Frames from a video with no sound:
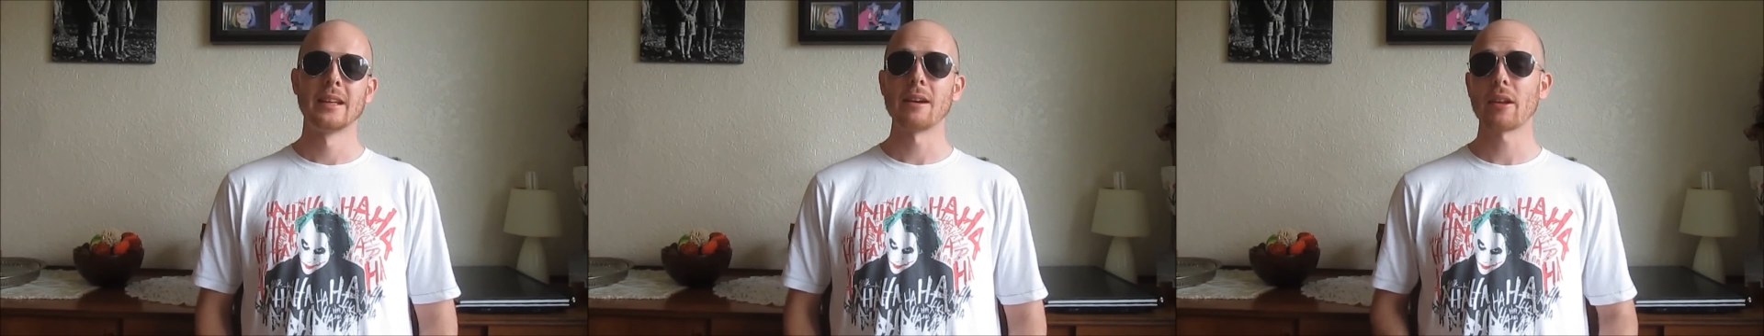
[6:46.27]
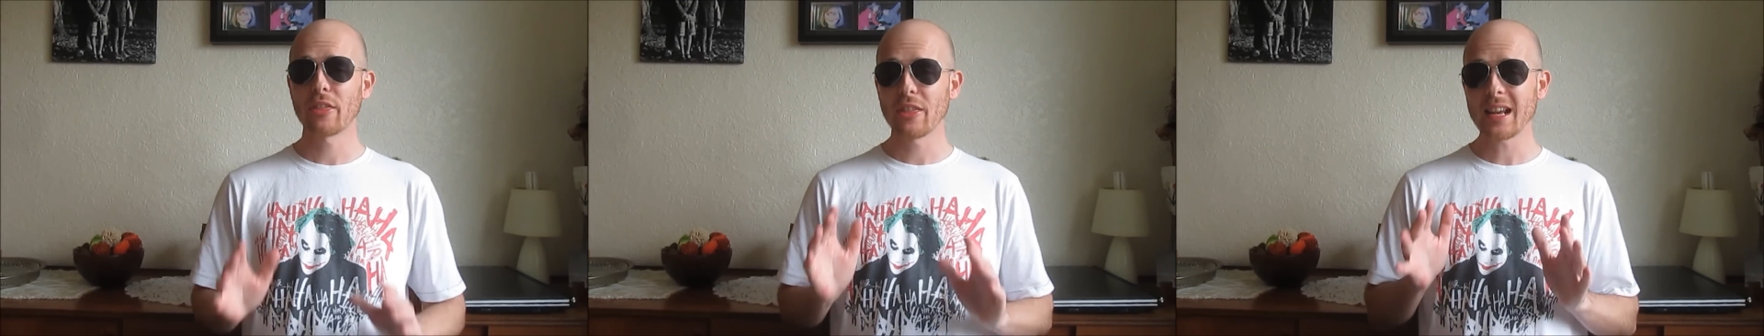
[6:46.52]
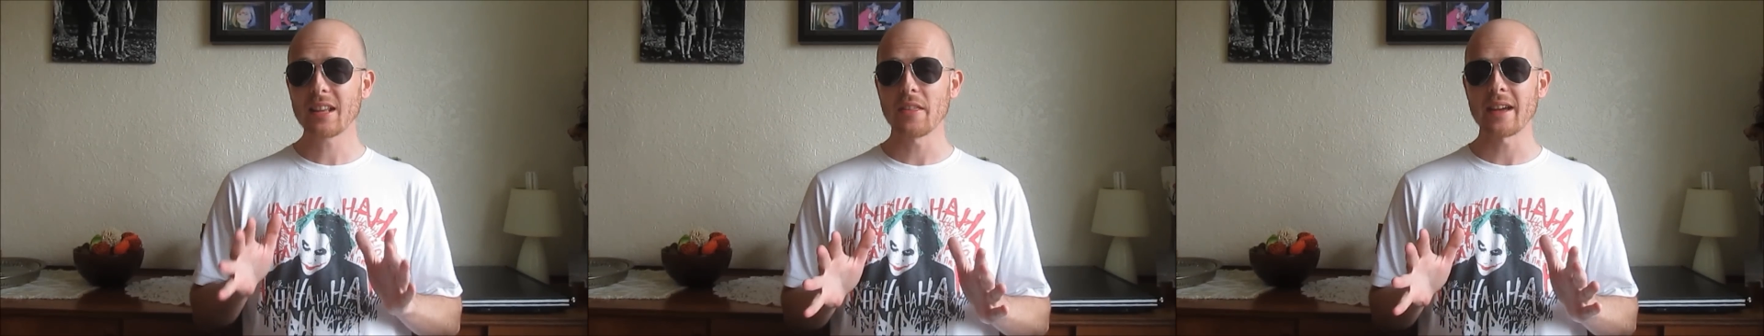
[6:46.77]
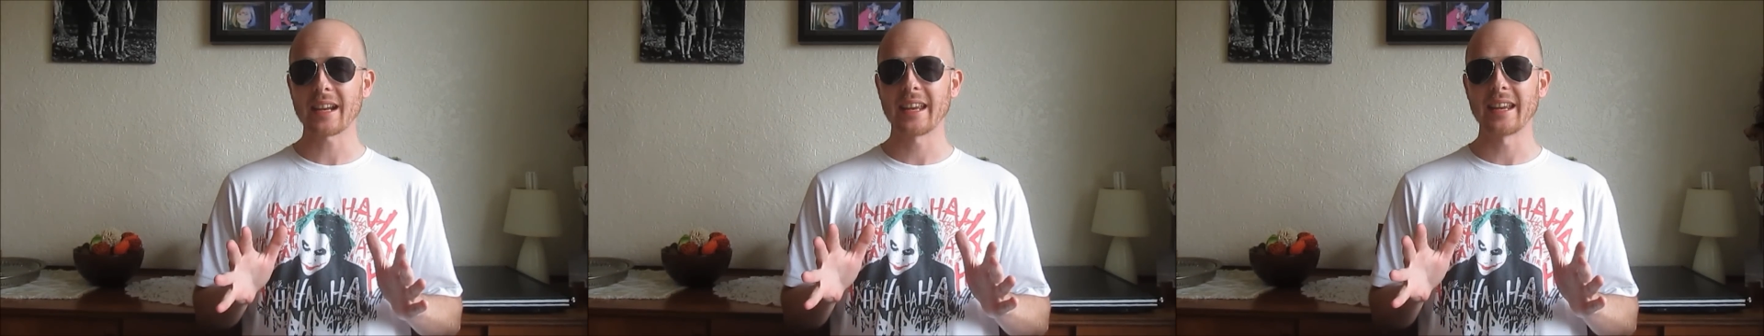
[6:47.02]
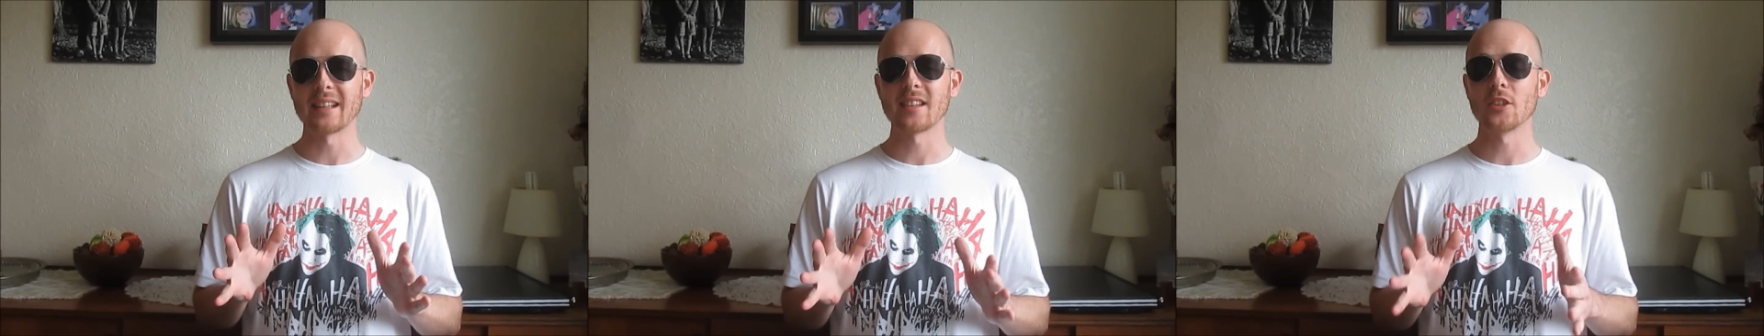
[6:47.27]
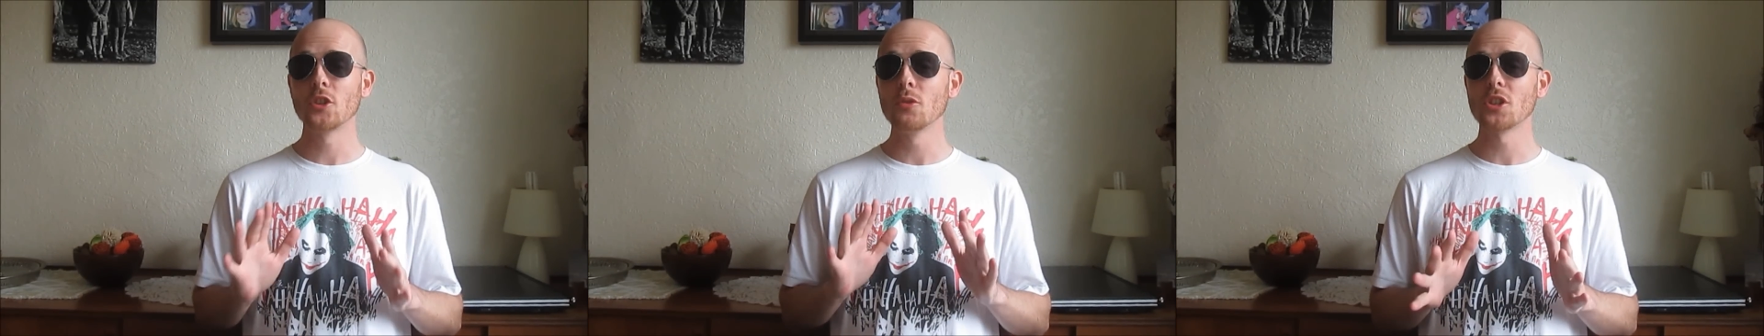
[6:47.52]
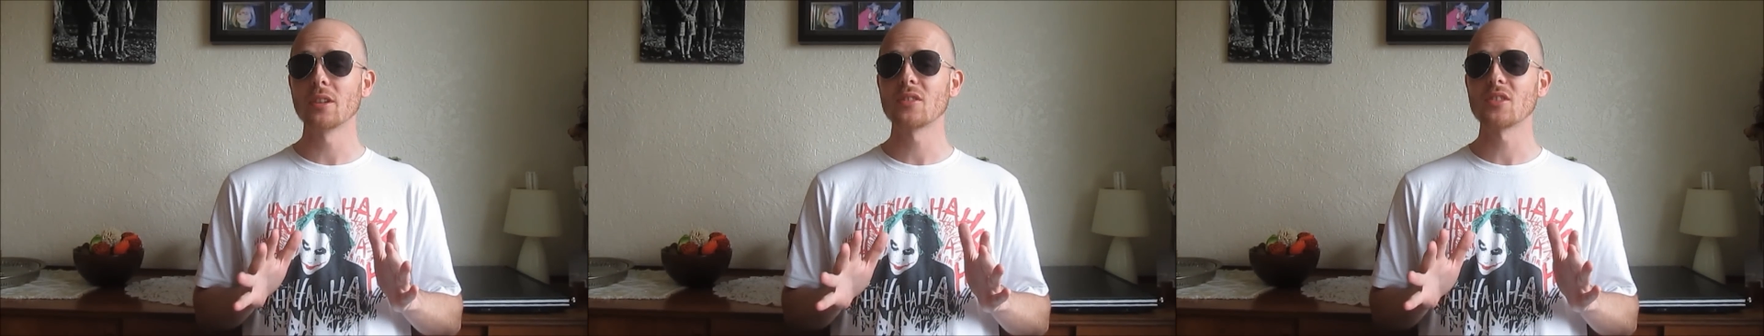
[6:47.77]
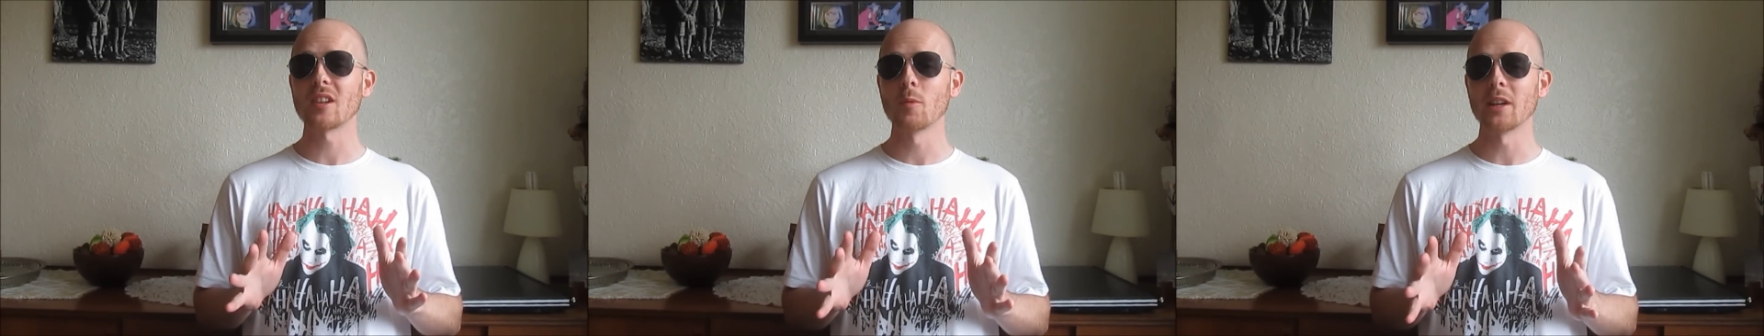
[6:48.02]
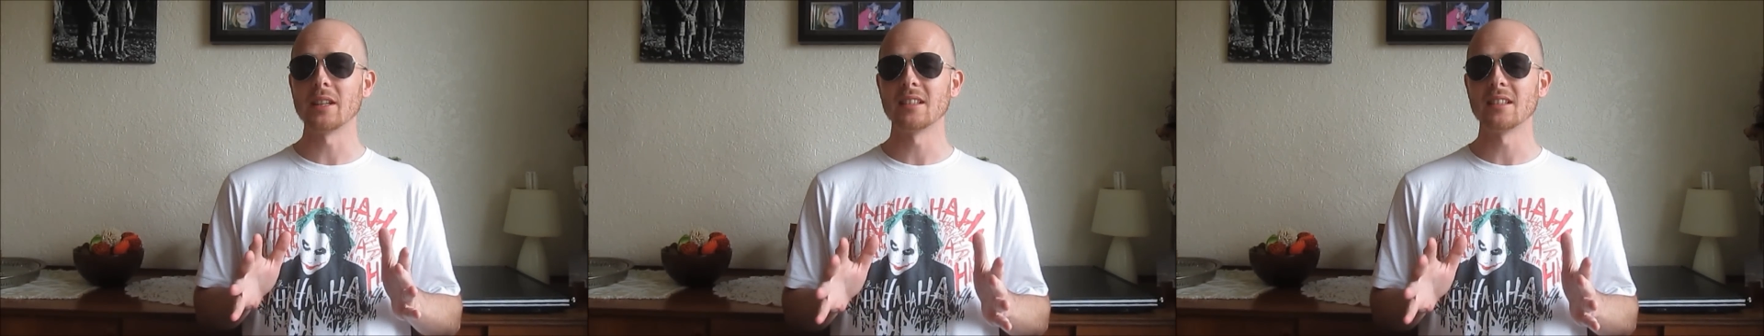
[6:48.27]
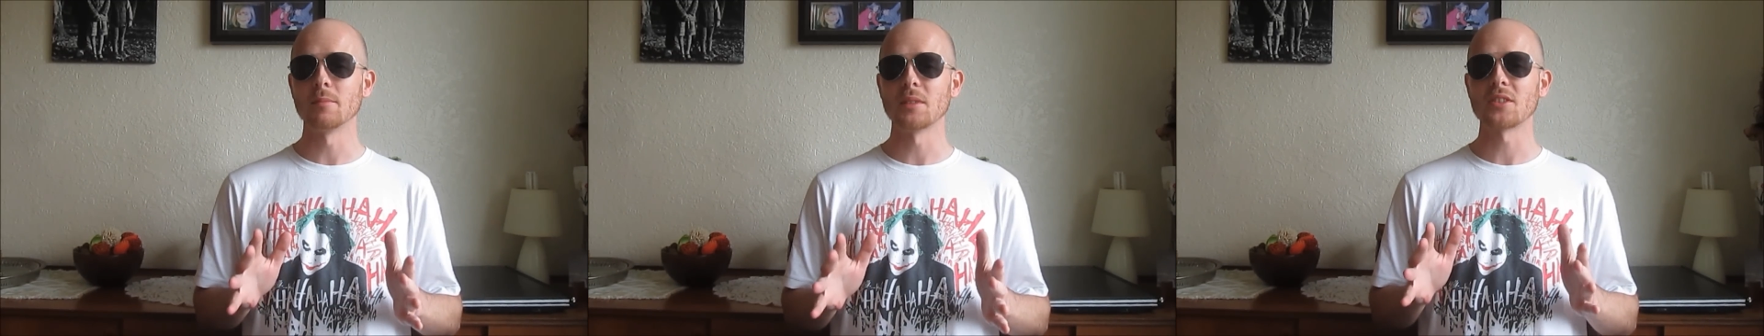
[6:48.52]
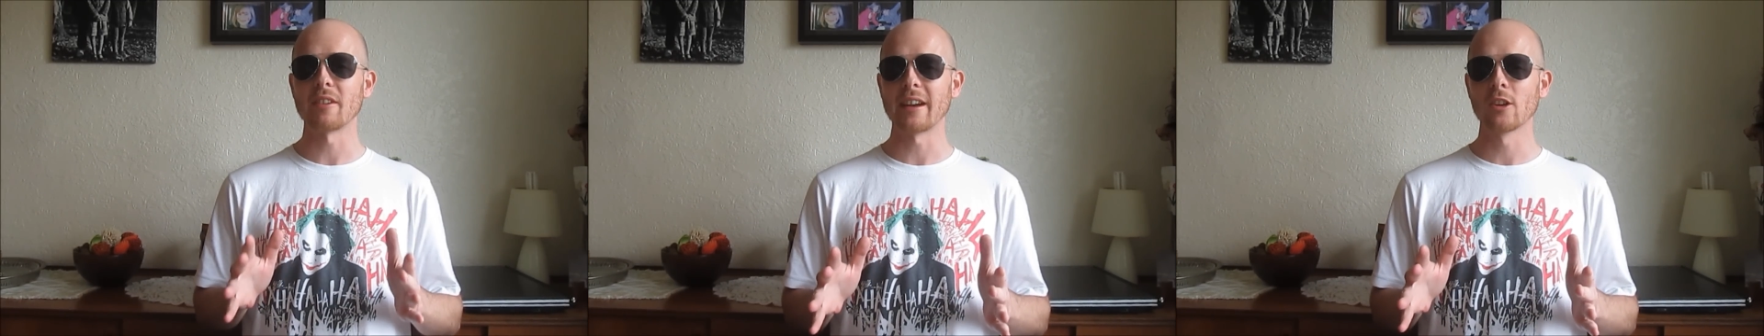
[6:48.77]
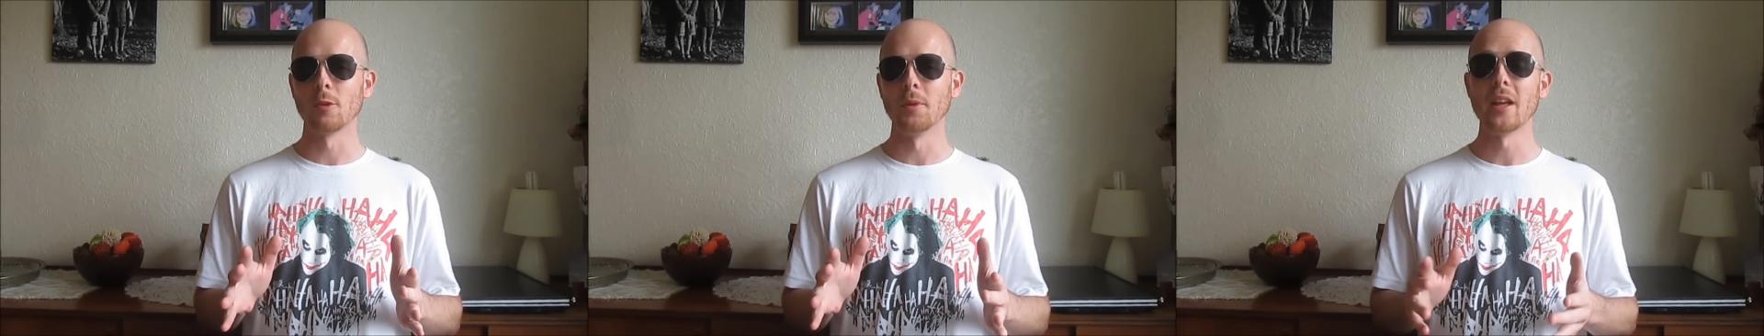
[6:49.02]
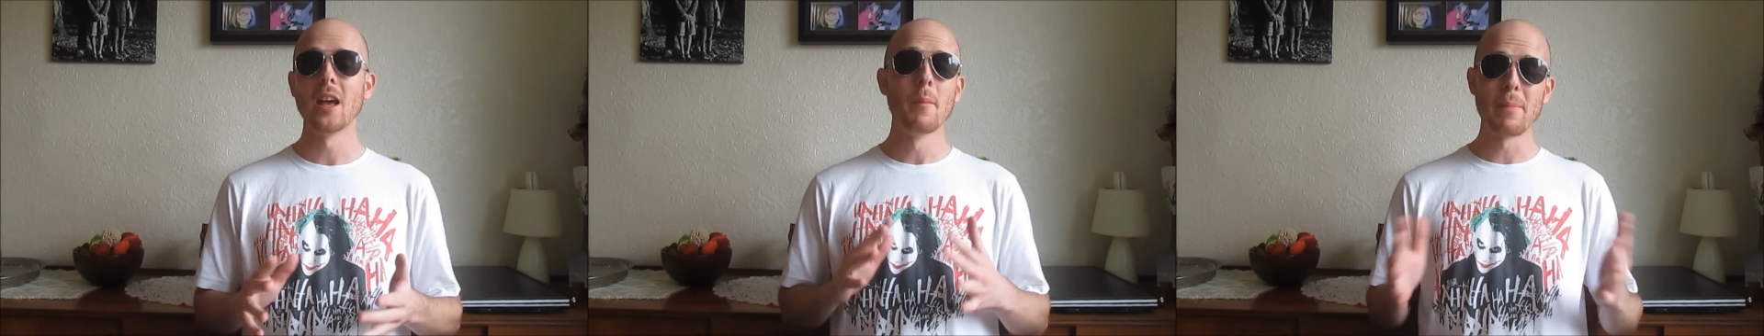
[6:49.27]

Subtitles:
Now, I think that that kid said you should have seen what it did to Mr. Engelman.